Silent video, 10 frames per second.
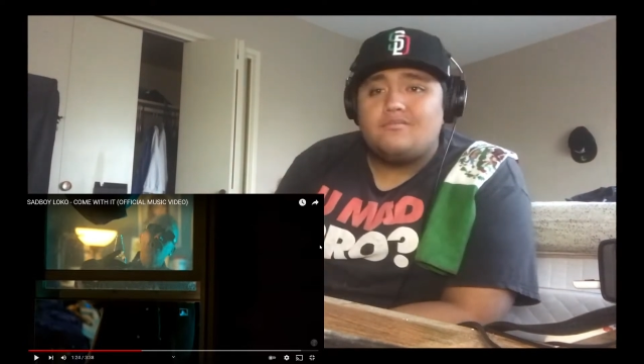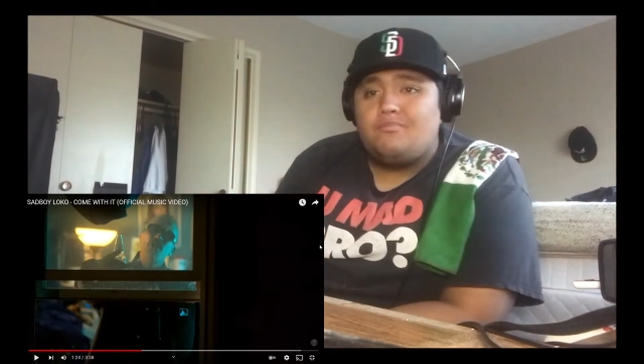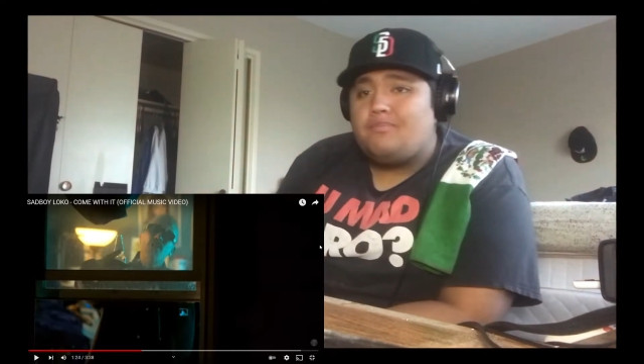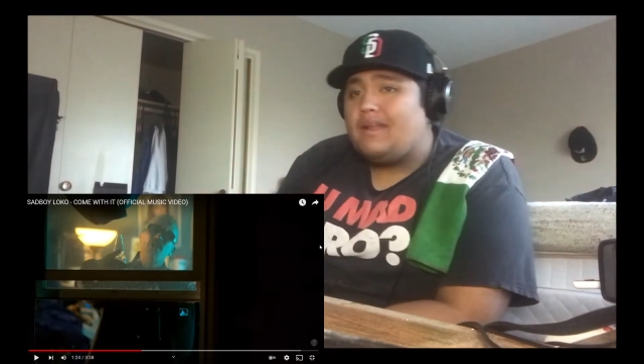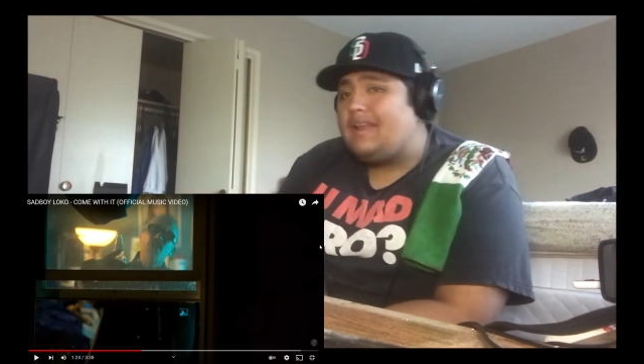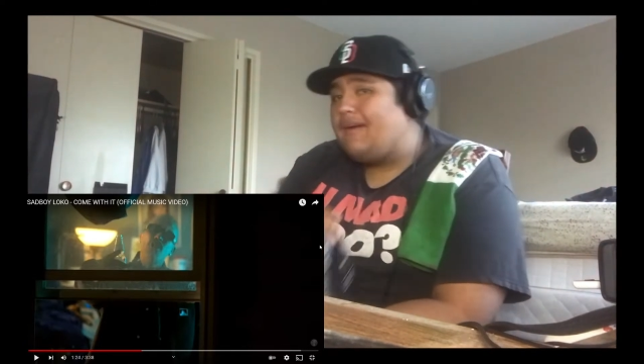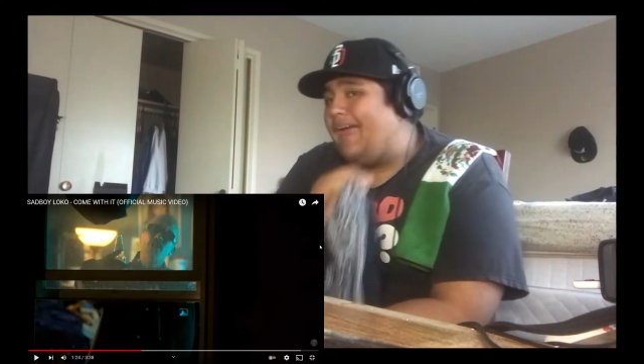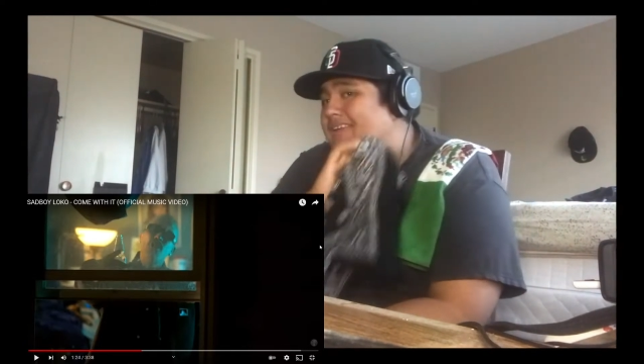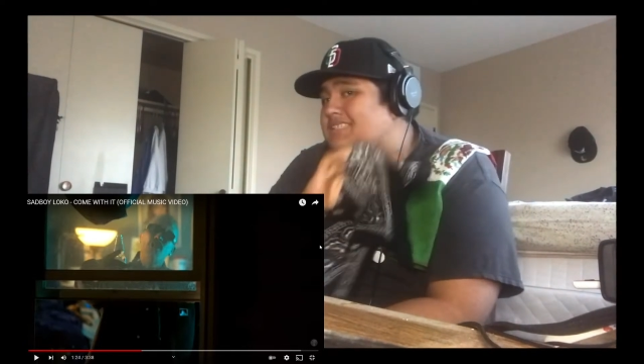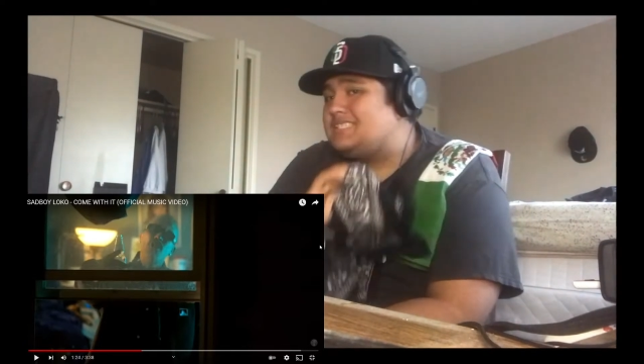but the
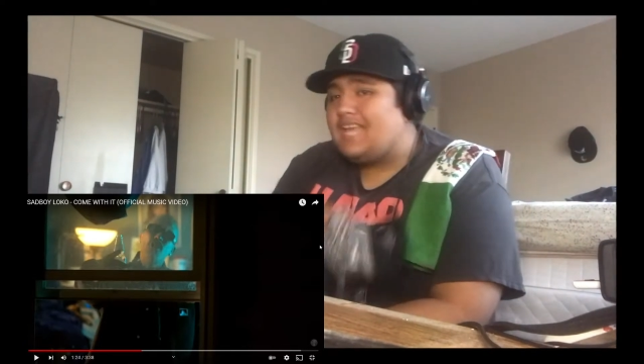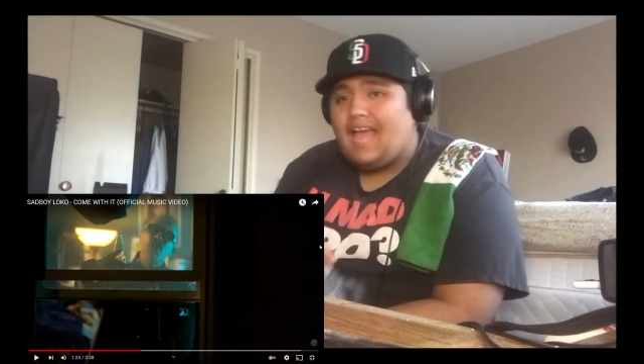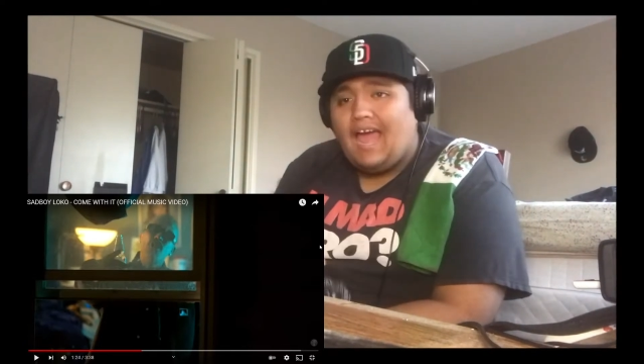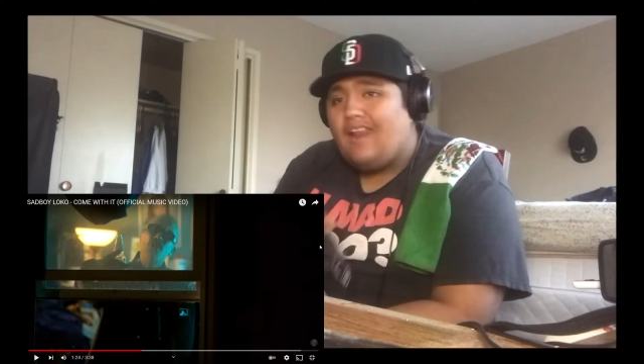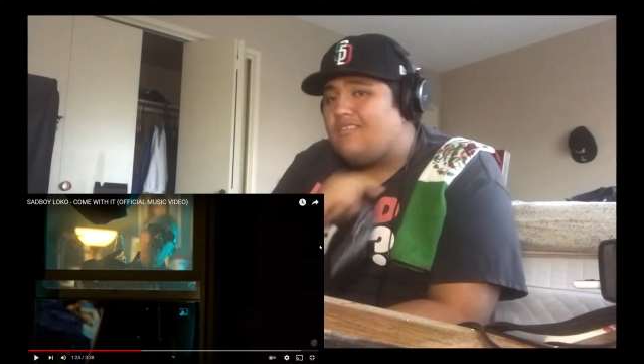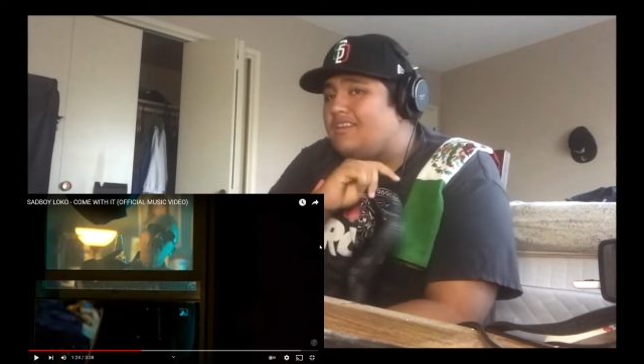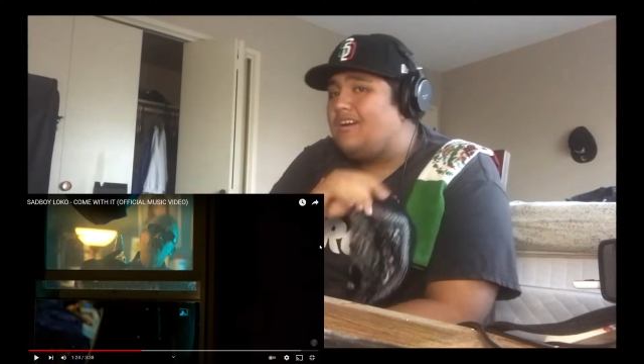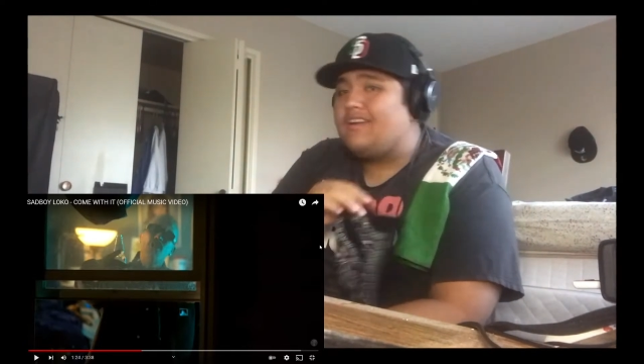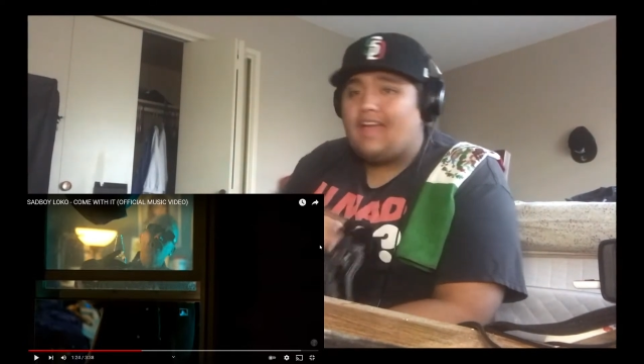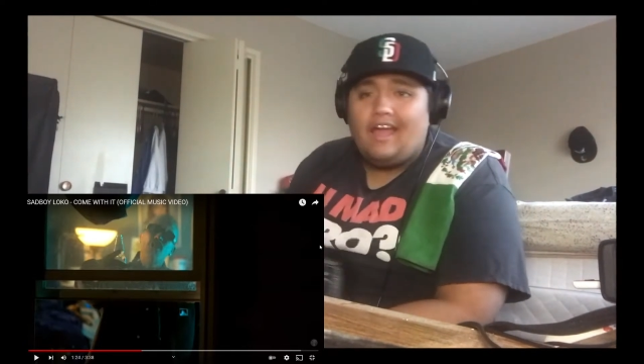right shit, I don't
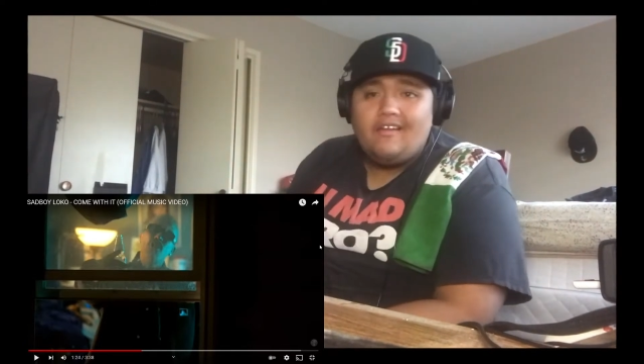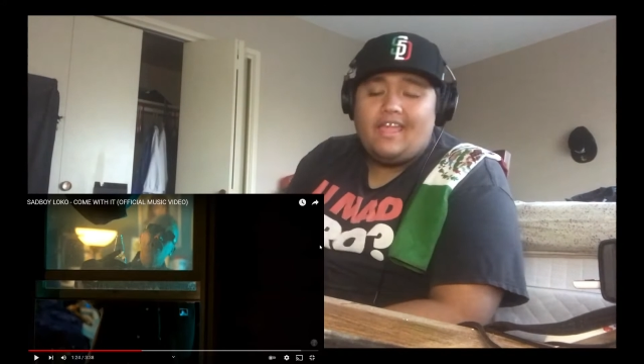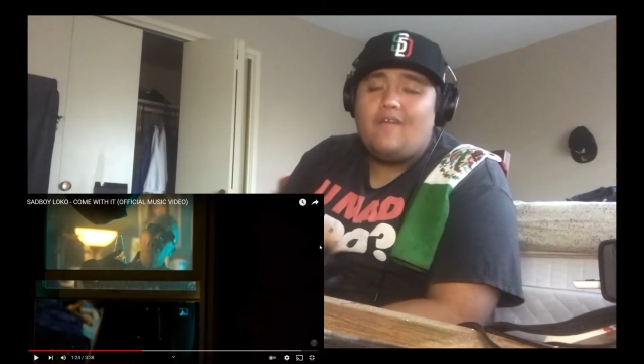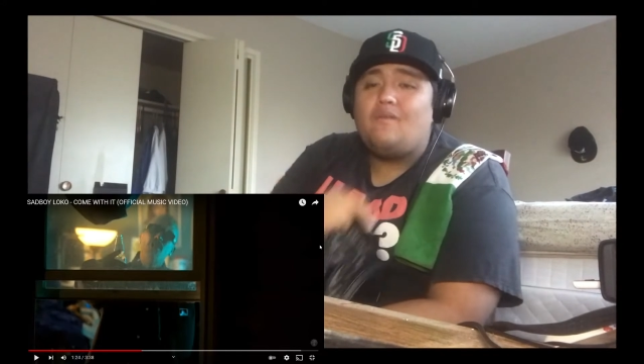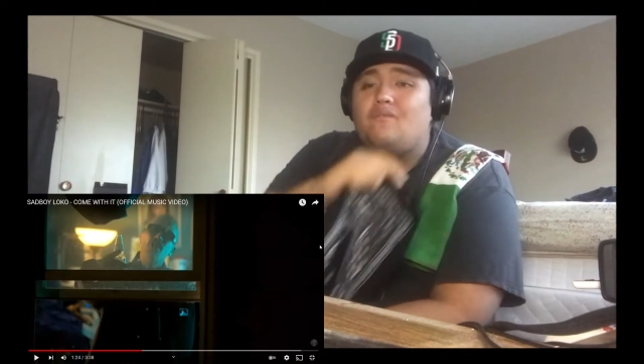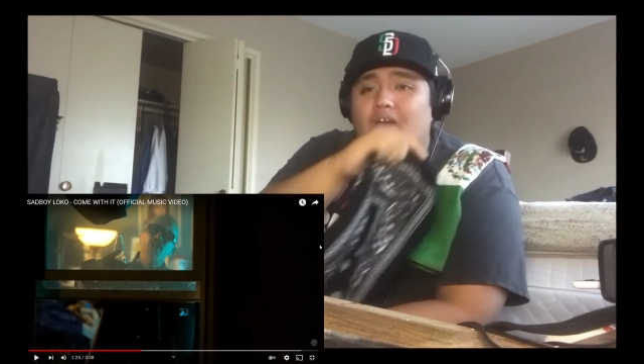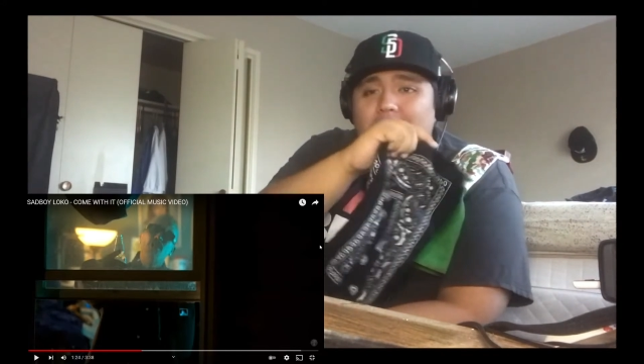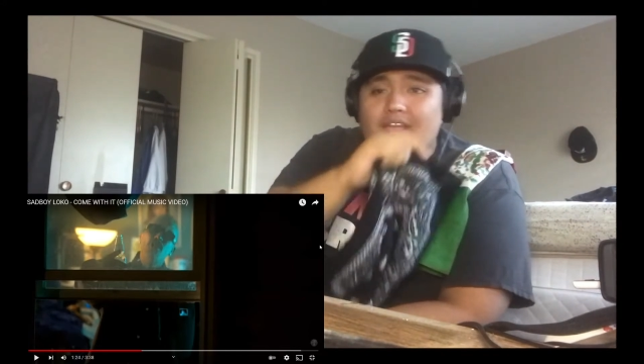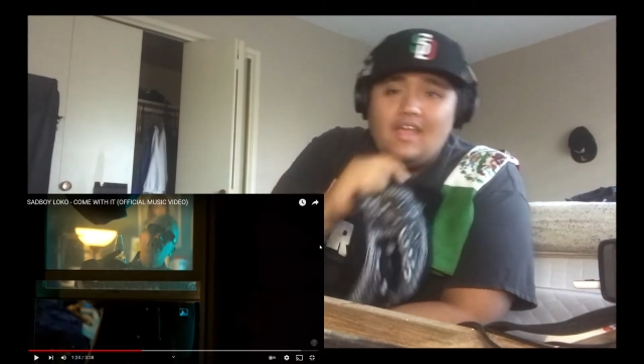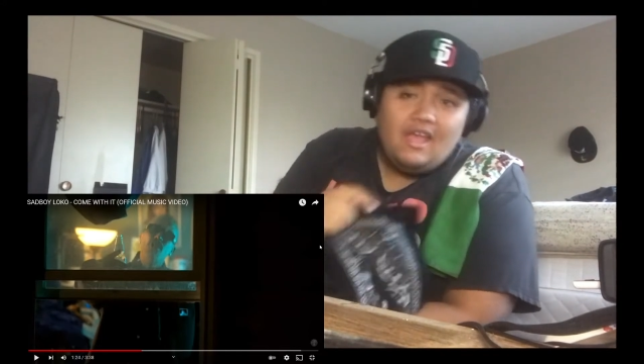know, I don't care what
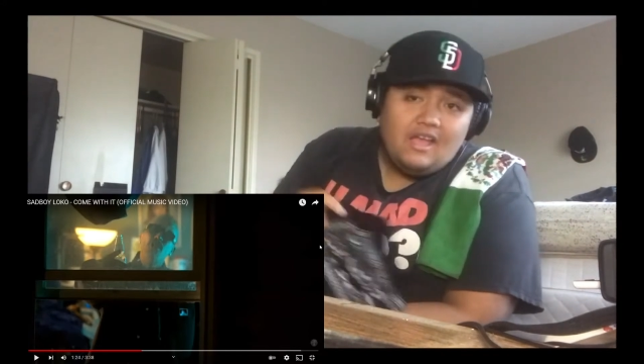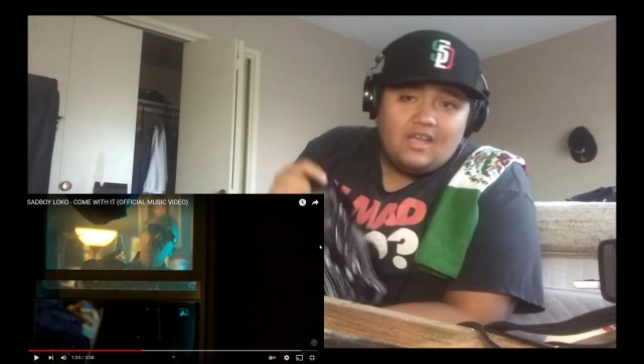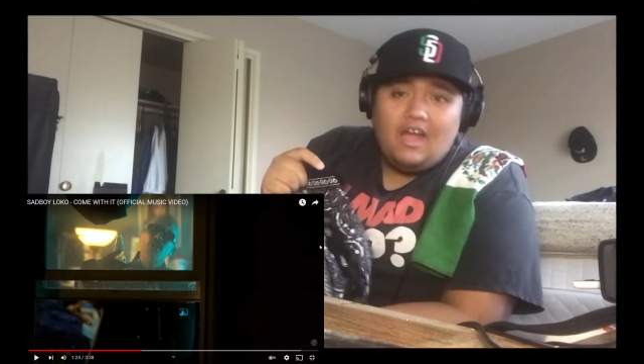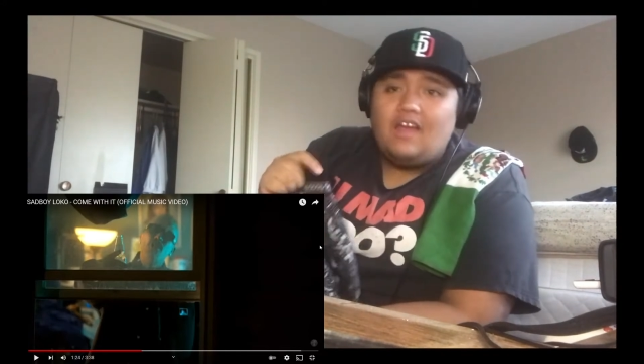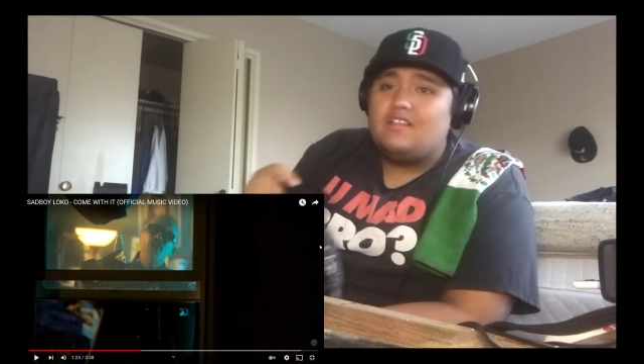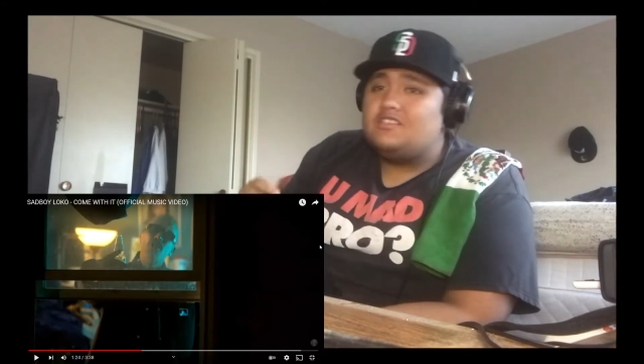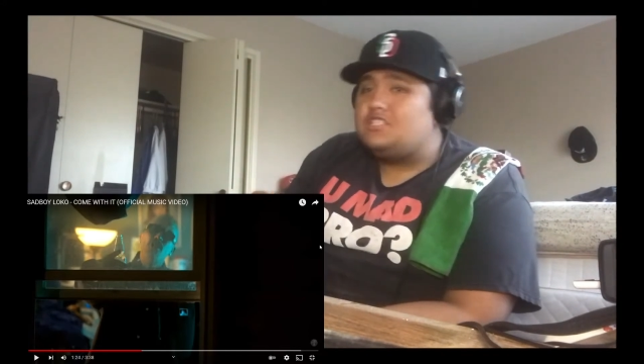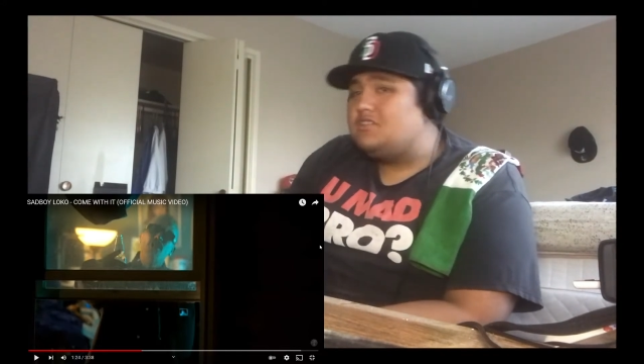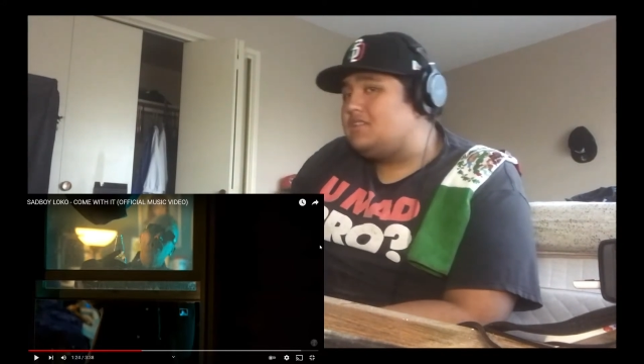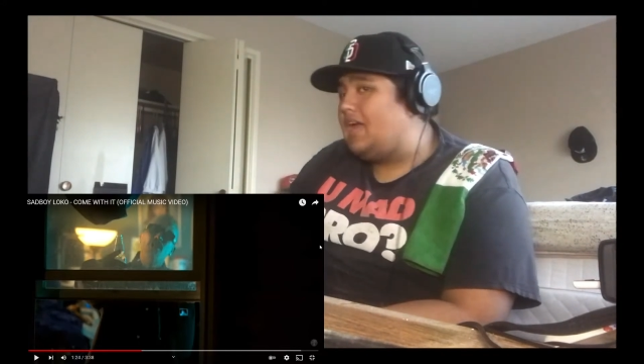fucking colors
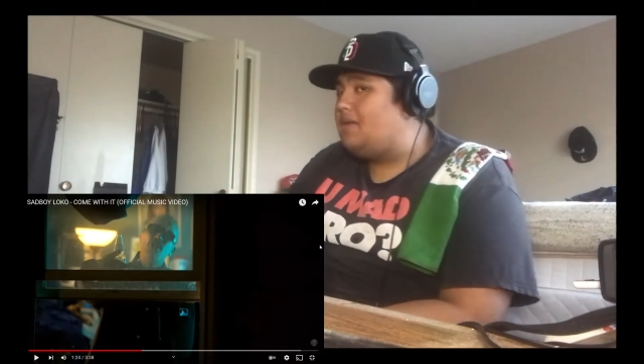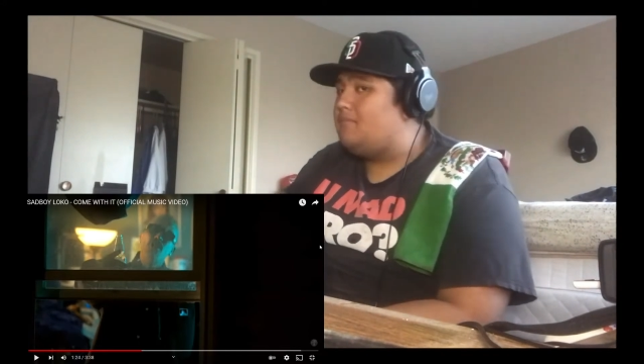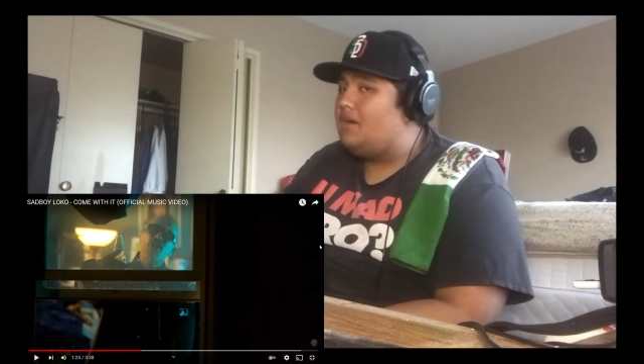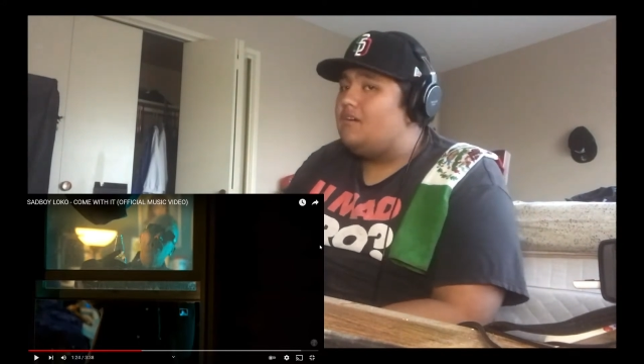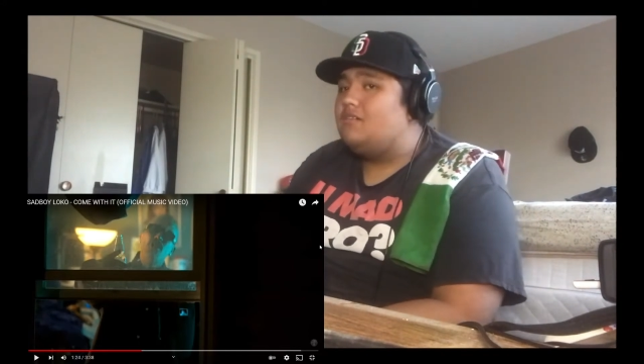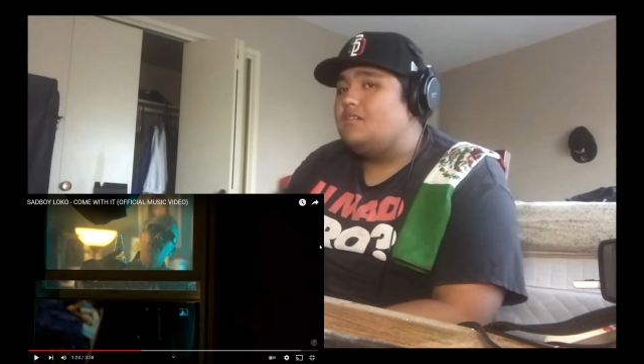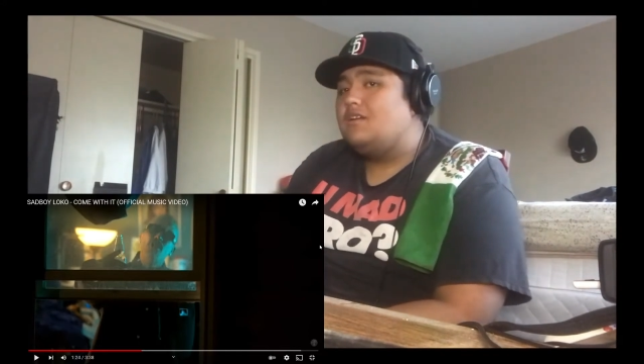you claim, bro.